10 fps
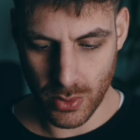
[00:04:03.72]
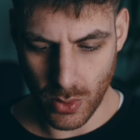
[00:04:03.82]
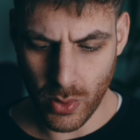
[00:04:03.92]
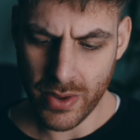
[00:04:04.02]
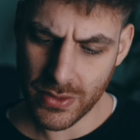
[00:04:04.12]

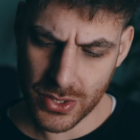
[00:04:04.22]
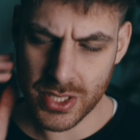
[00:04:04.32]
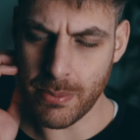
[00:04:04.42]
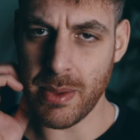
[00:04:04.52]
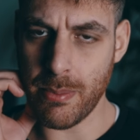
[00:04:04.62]
or even
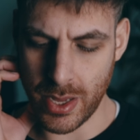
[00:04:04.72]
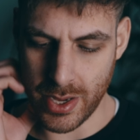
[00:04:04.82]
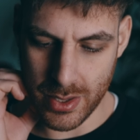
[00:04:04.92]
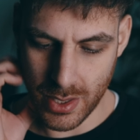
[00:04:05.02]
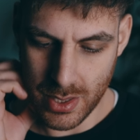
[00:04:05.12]
just to be
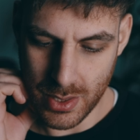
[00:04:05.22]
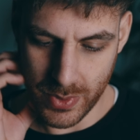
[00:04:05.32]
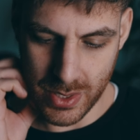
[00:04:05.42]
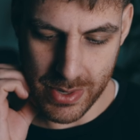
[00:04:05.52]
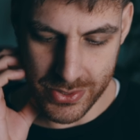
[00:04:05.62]
blurred.
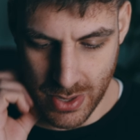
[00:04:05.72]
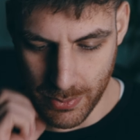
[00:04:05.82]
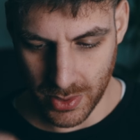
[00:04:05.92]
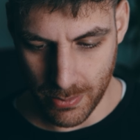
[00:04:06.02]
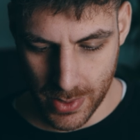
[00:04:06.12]
We can mess
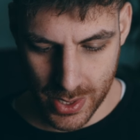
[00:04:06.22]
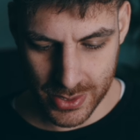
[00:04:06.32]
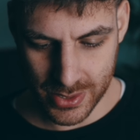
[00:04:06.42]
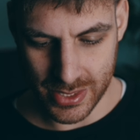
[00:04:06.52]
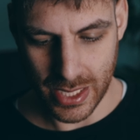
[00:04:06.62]
around with the
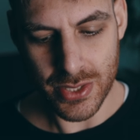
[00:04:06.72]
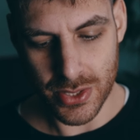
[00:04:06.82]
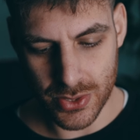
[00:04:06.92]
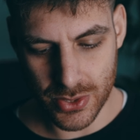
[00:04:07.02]
mask section.